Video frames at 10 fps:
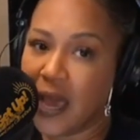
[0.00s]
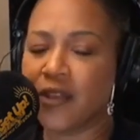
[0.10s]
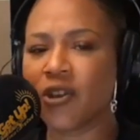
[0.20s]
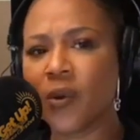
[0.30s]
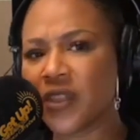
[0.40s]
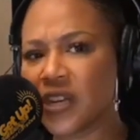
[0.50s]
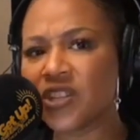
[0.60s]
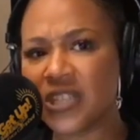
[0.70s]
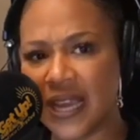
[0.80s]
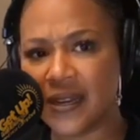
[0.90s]
and you go with
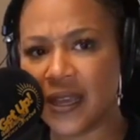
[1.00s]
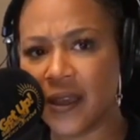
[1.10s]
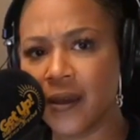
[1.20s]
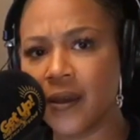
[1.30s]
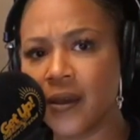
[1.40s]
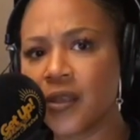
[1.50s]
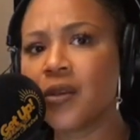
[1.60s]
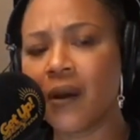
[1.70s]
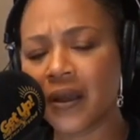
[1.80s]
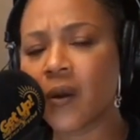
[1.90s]
understanding,
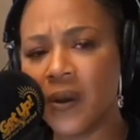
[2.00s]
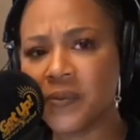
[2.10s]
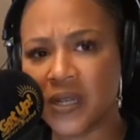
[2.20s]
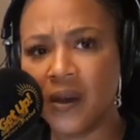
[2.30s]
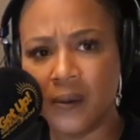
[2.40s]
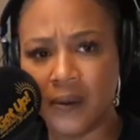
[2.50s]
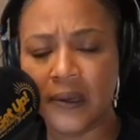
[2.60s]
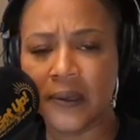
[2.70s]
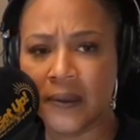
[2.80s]
you are equipped to go.